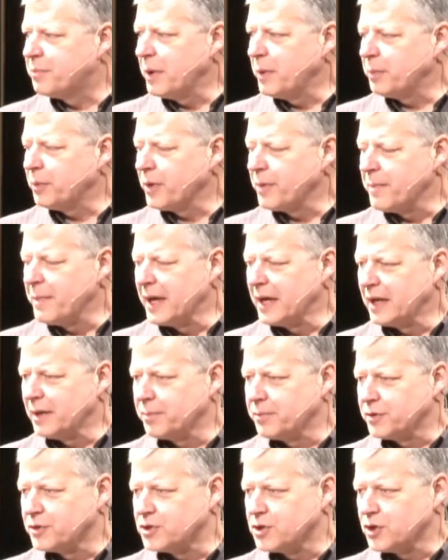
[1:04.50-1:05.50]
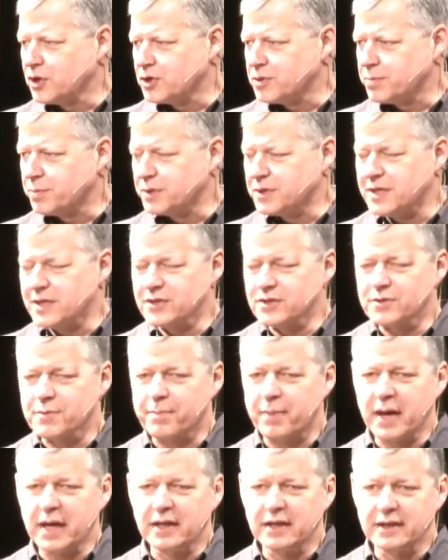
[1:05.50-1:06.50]
people that made up the church
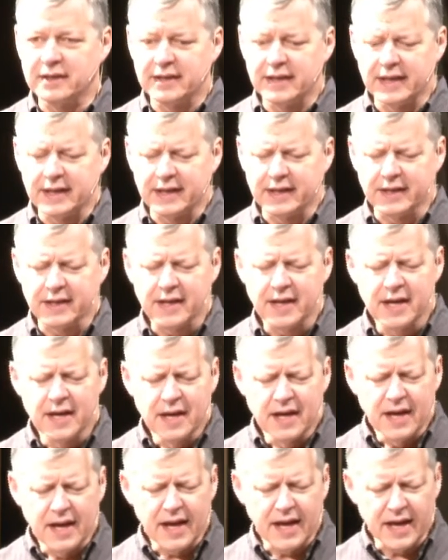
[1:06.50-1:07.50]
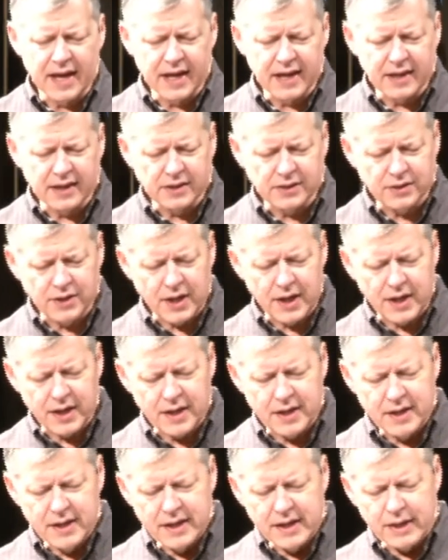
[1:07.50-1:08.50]
participated in it. And uh,
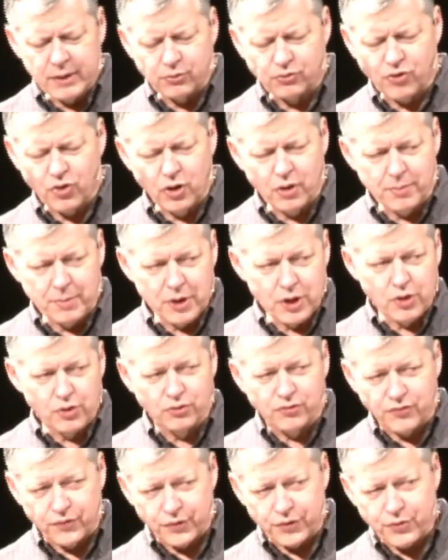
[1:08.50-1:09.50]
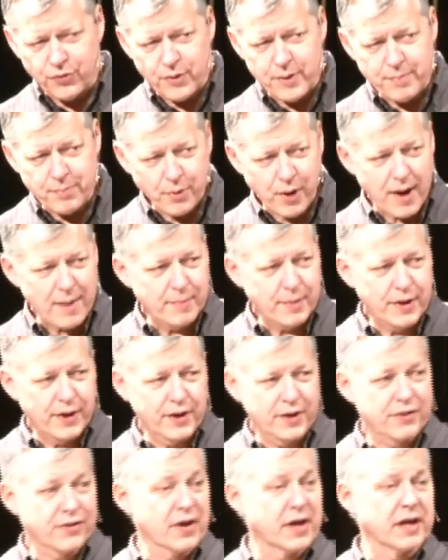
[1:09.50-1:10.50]
it was going to be used for three
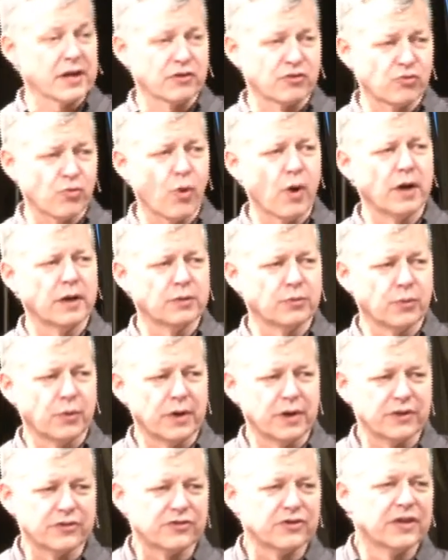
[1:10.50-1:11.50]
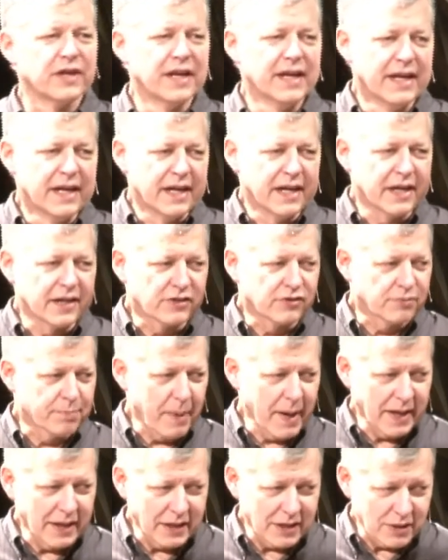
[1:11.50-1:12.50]
primary things. One was
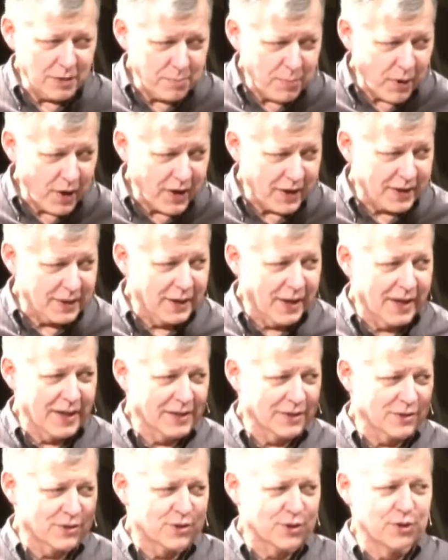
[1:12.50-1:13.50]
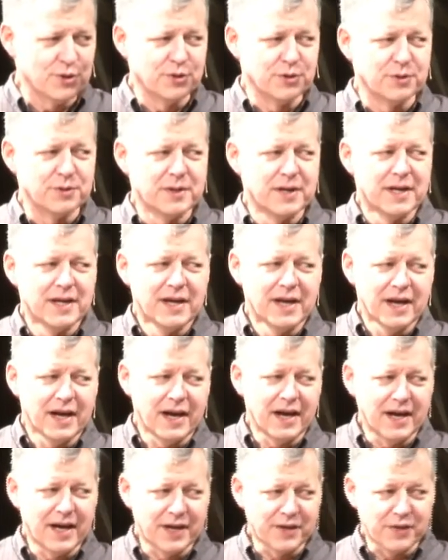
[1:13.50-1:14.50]
expanding the parking lot into
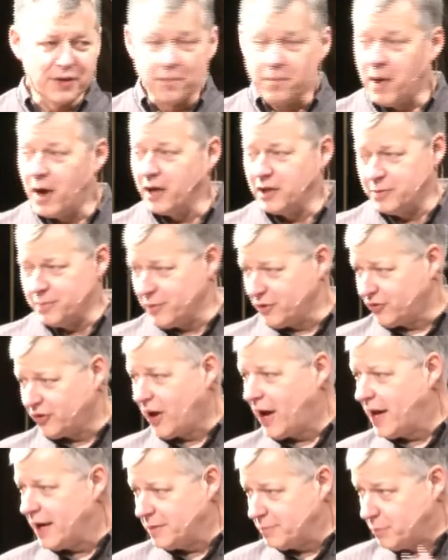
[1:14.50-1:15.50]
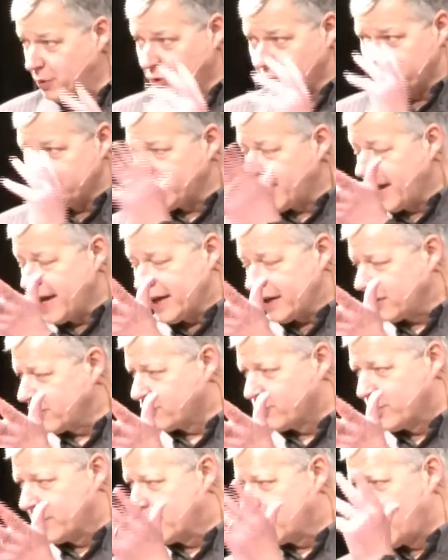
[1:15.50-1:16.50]
uh, the monument sign, building that,
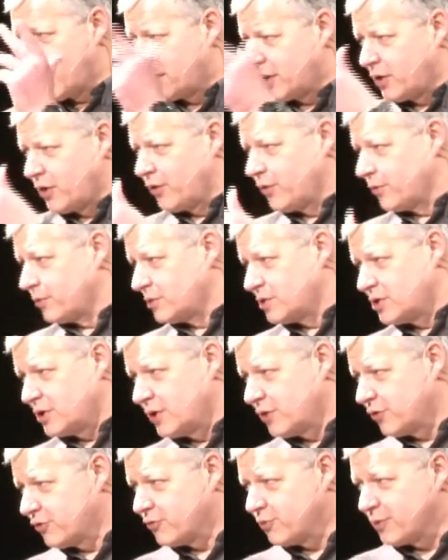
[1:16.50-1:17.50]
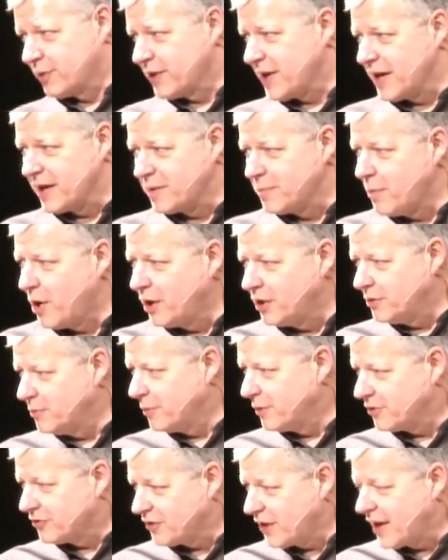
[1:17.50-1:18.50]
because we'd gone all those years without a
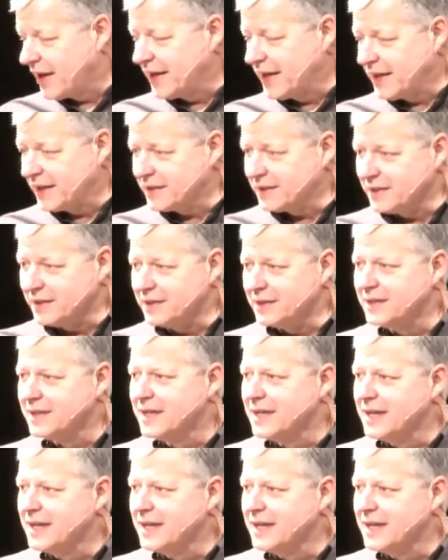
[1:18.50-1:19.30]
monument sign out there.